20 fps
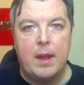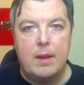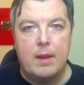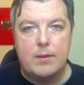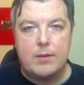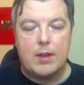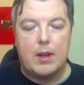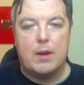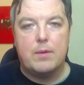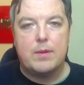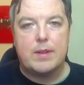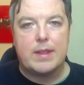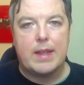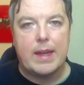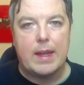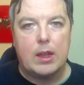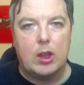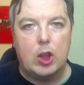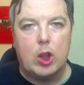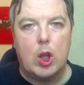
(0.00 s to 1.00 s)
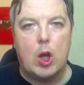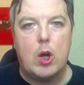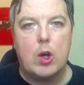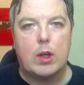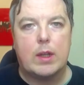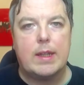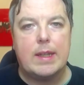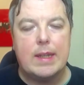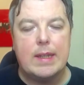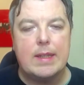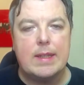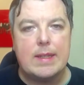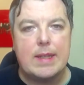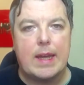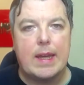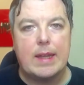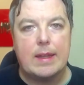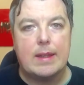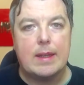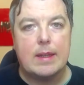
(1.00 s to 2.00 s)
So I was like locked
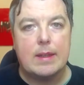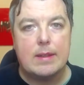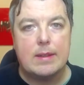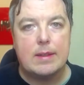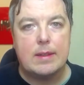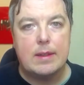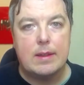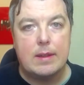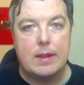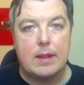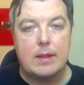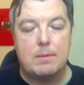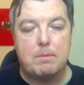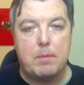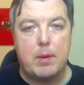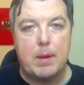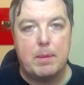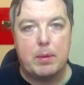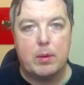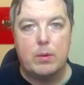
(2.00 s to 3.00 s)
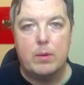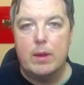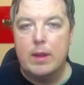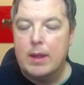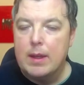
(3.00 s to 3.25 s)
inside this this bubble